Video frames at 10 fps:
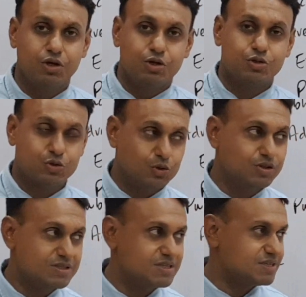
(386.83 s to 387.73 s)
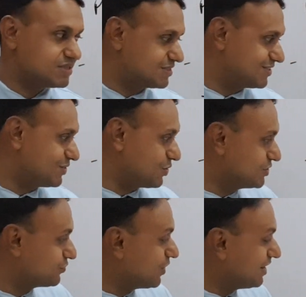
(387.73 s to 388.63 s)
So this
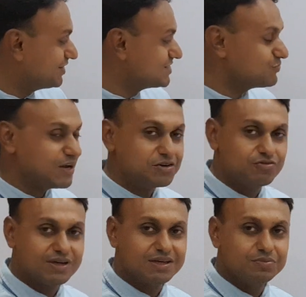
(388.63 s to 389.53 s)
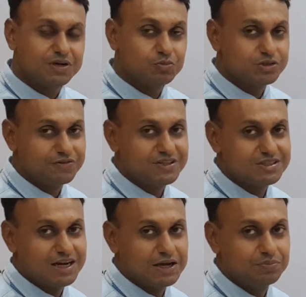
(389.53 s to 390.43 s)
is very tricky, but most of the
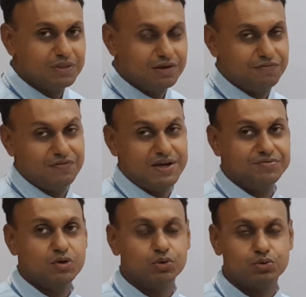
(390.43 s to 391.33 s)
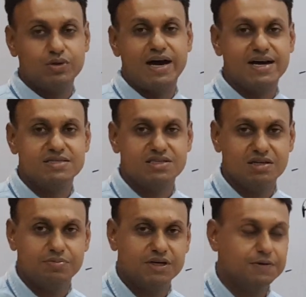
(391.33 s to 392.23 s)
time, when we go through the Heinz
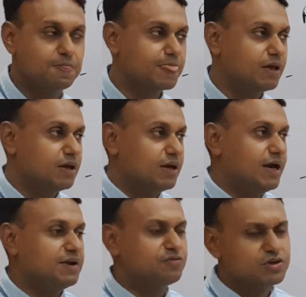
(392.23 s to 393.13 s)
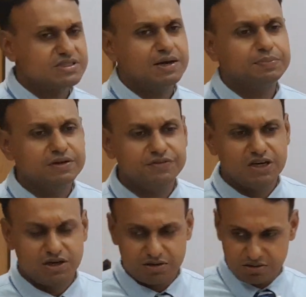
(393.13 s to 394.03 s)
dilemma, and for example, we
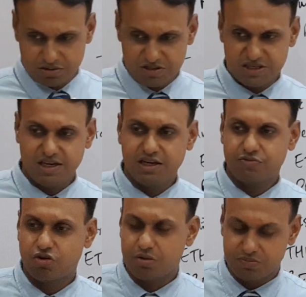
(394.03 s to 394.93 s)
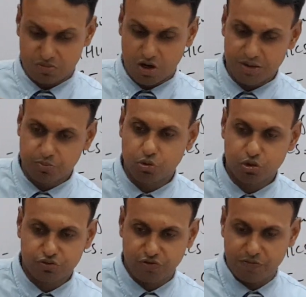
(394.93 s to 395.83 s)
are sailing on a
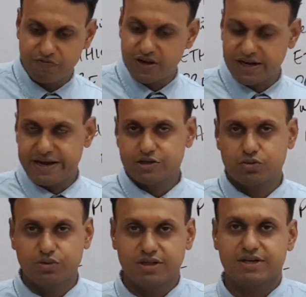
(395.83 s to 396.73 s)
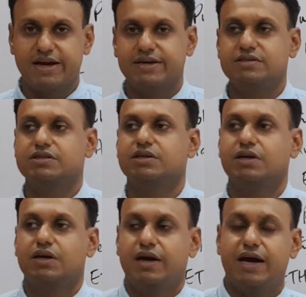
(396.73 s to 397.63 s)
boat from one end to another end,
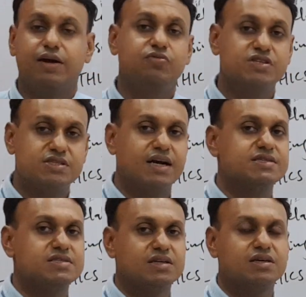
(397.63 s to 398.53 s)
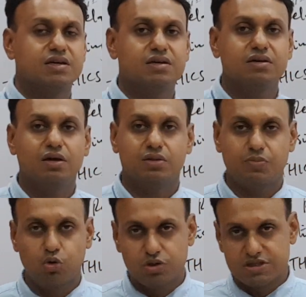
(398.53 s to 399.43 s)
and we start sinking, the
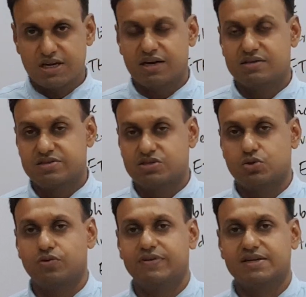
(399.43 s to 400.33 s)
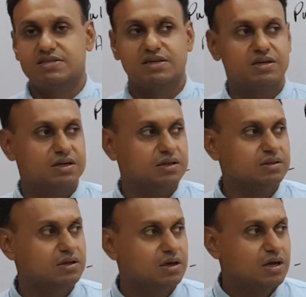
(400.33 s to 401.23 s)
boat starts sort of like sinking,
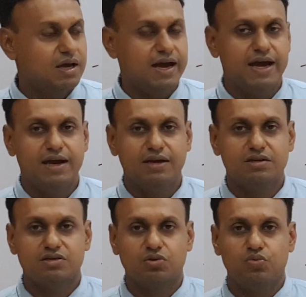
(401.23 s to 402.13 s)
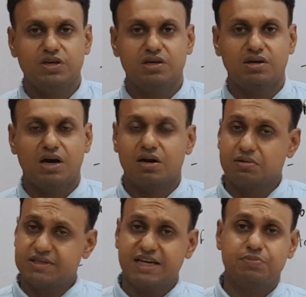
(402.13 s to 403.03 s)
and we are
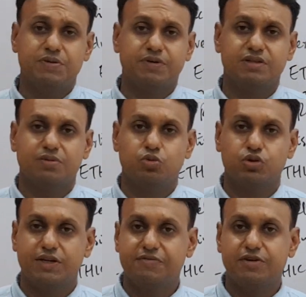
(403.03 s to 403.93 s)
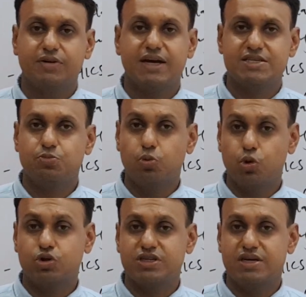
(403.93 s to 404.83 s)
10 people in the boat, and we realize
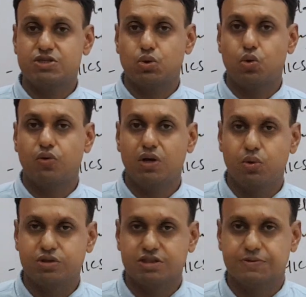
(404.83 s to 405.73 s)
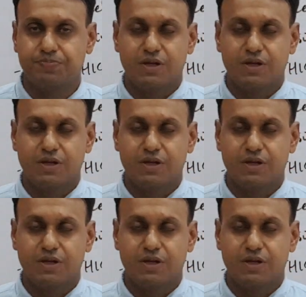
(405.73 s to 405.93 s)
boat is overloaded.